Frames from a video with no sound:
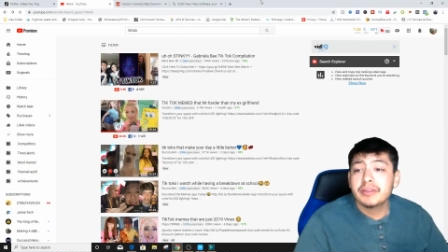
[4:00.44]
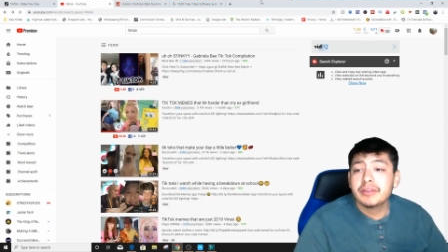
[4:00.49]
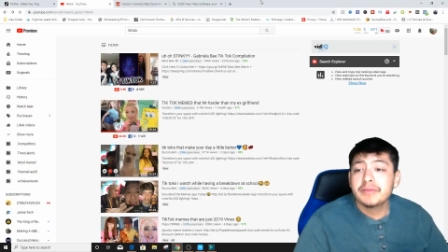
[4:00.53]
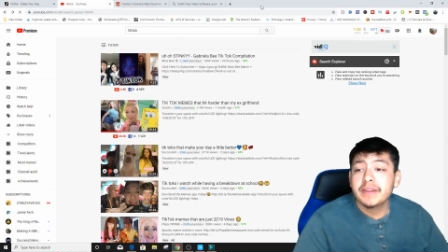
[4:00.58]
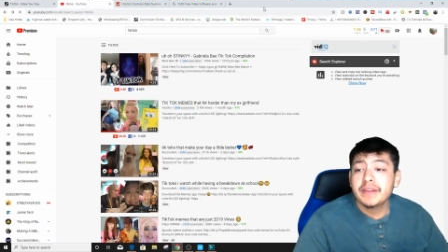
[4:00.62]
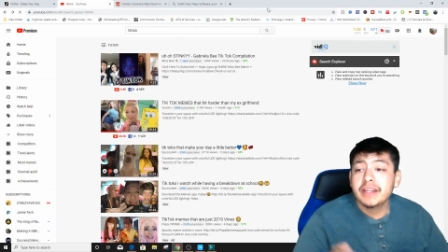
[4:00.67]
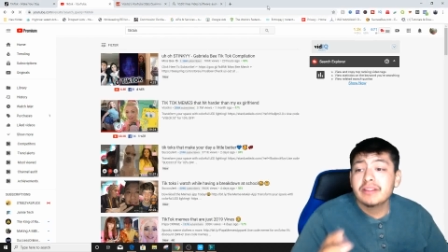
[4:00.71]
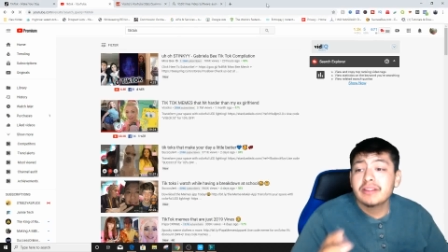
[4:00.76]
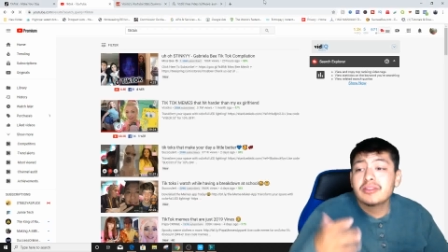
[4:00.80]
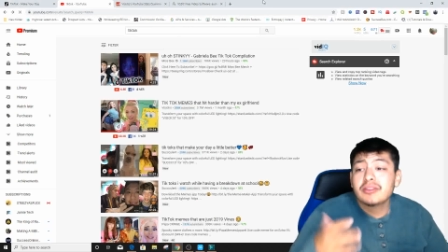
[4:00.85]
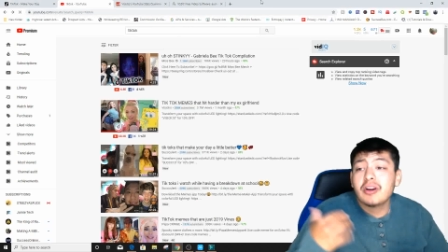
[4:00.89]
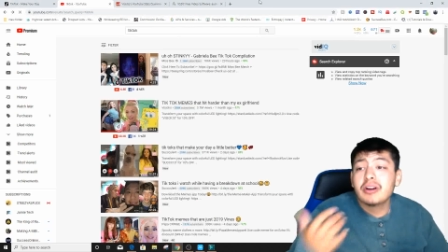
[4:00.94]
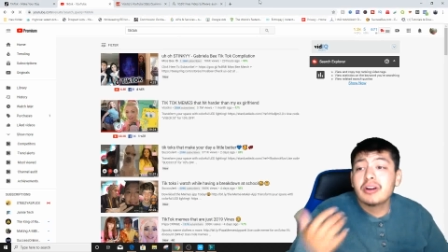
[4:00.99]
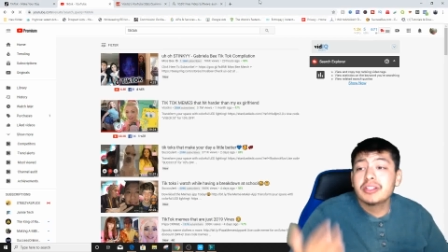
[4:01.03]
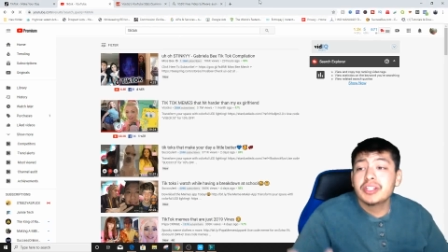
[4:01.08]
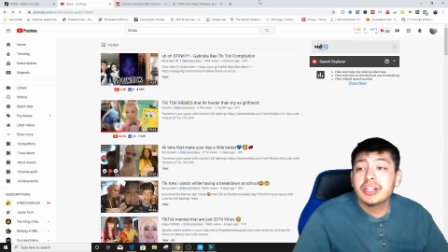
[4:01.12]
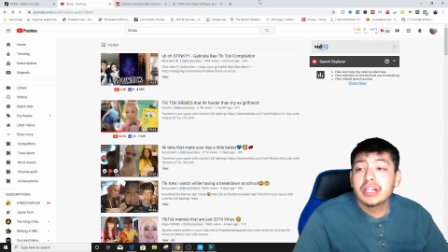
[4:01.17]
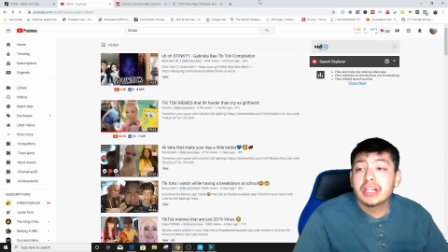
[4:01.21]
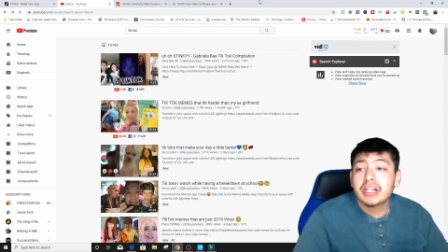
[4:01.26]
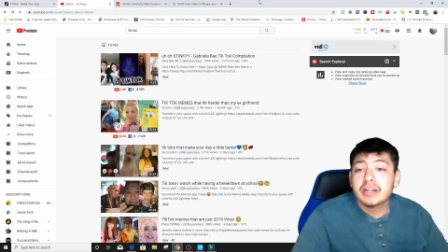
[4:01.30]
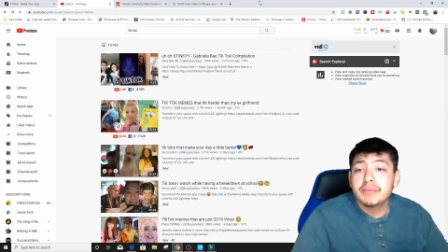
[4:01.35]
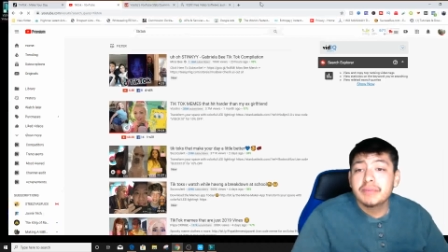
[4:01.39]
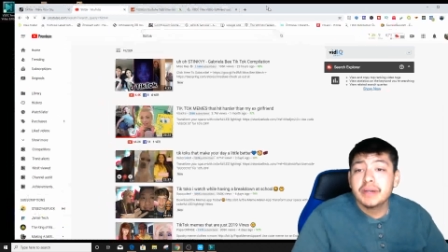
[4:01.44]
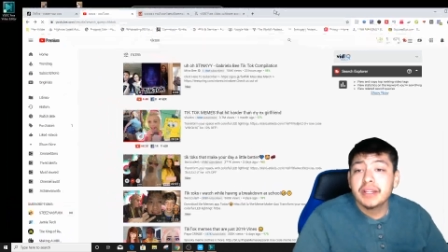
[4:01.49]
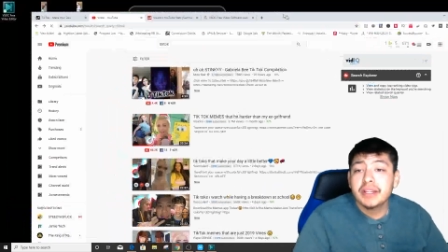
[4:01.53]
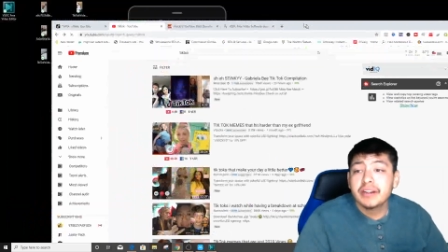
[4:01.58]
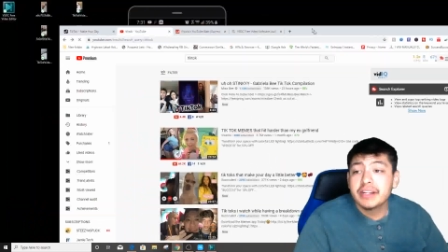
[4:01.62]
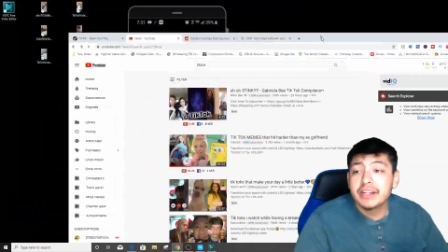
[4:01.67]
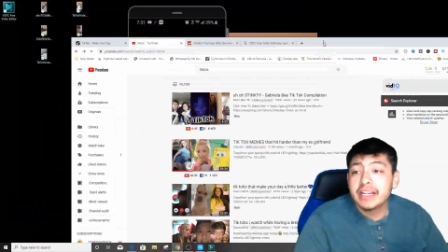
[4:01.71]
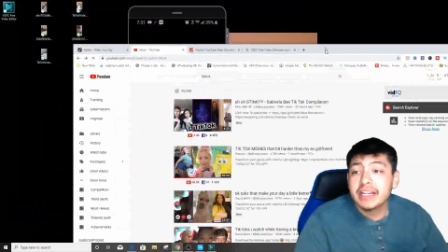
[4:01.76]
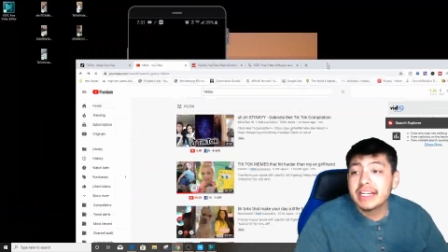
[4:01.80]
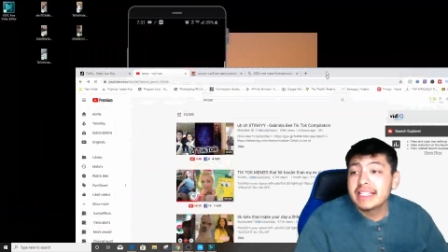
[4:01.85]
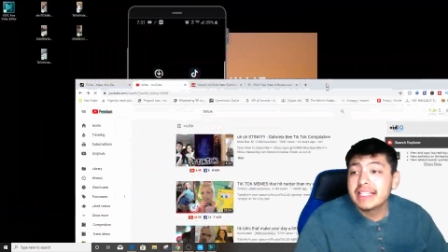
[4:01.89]
videos onto your computer,
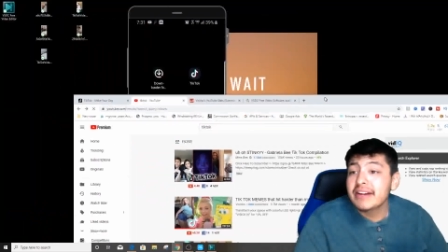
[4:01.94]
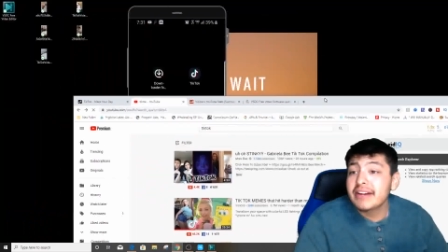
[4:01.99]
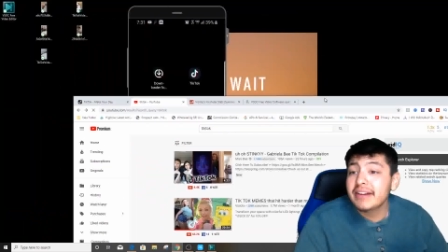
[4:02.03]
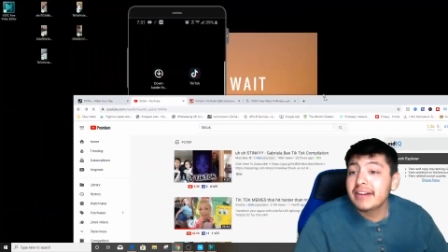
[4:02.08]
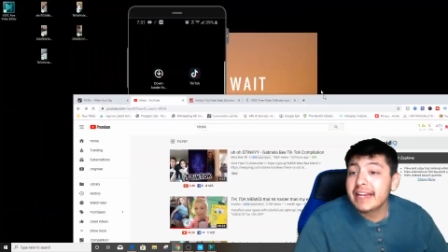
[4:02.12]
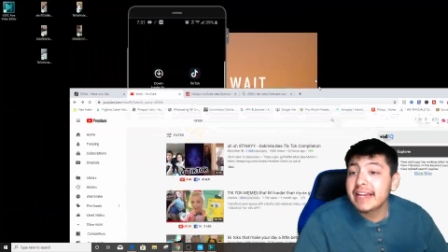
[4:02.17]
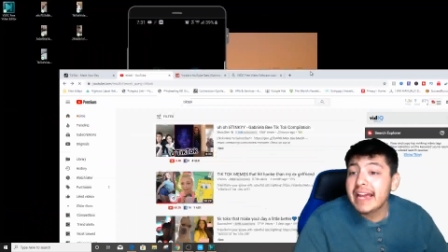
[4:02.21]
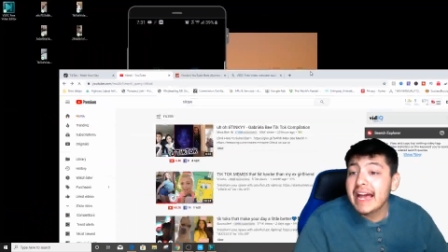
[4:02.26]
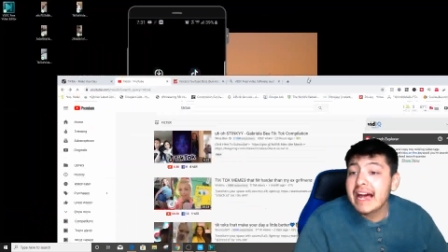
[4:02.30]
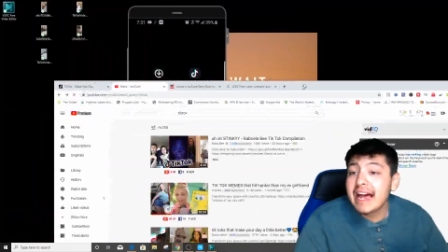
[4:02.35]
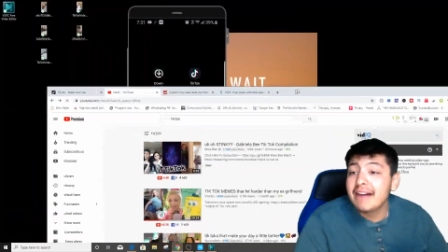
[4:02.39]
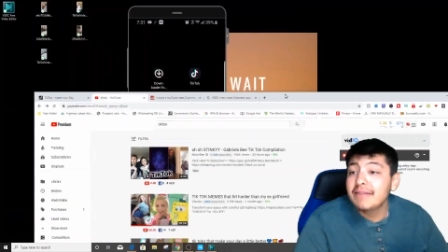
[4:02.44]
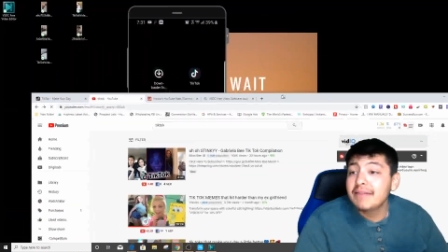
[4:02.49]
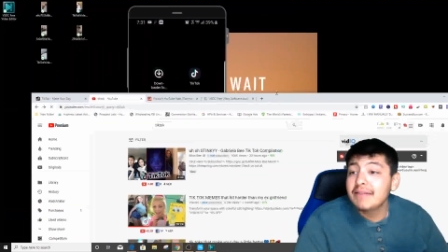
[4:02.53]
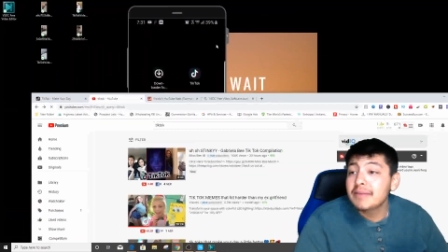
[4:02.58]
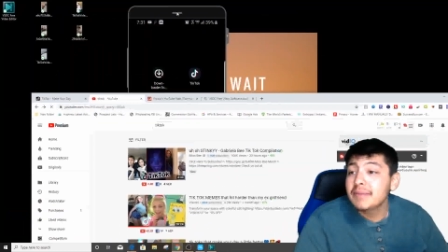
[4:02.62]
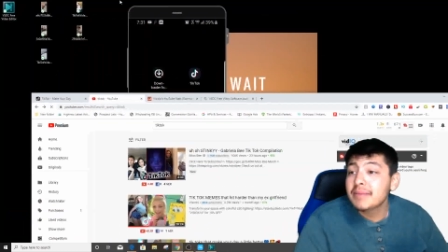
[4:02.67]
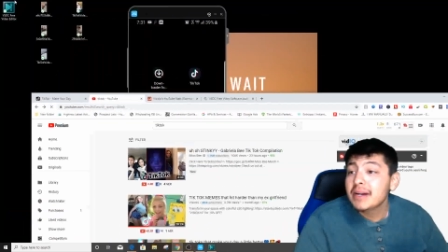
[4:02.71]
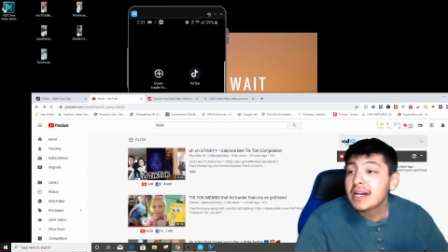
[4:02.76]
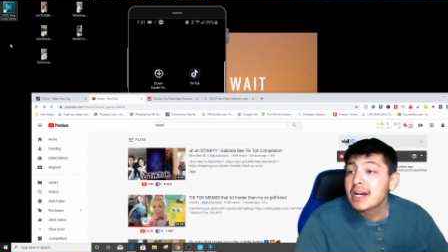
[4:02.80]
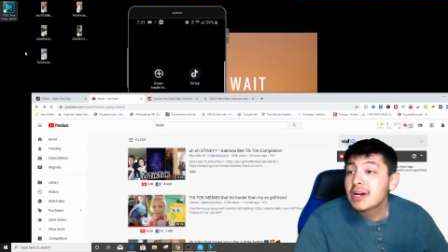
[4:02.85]
you can see I already have them